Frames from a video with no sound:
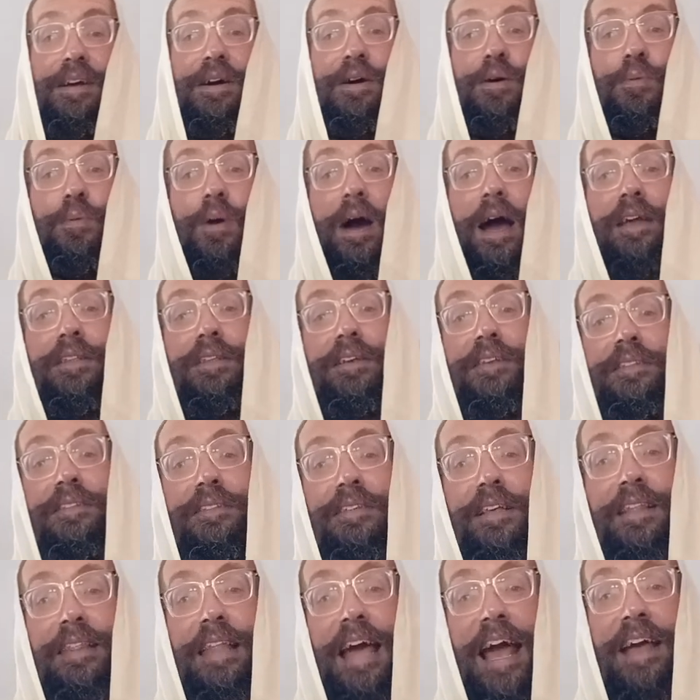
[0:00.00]
Why doesn't
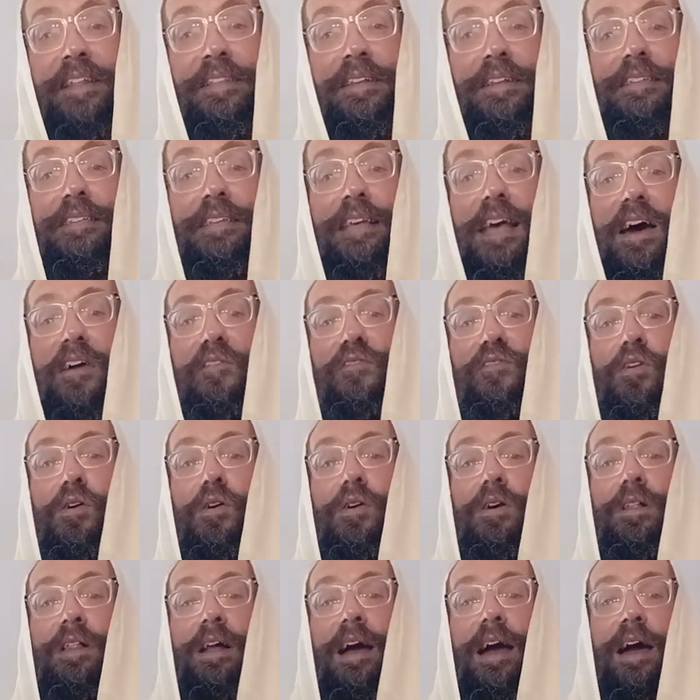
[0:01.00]
the land itself
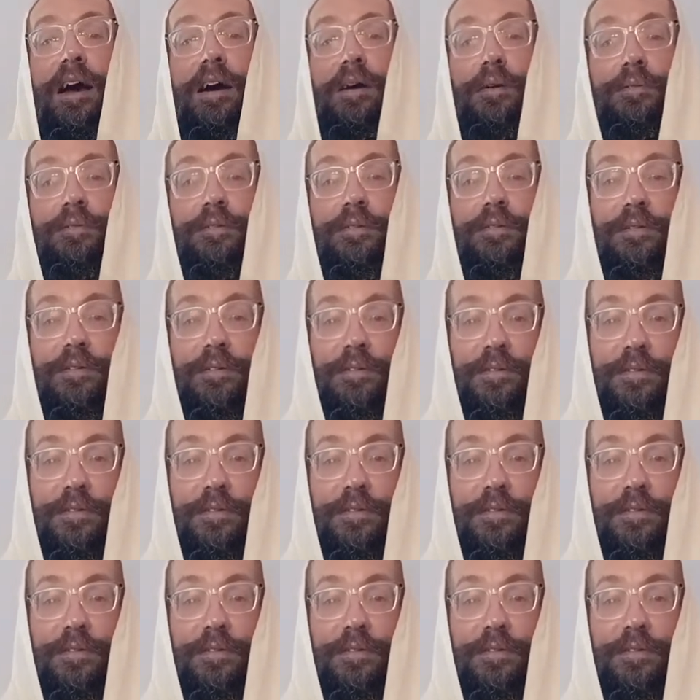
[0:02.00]
call out?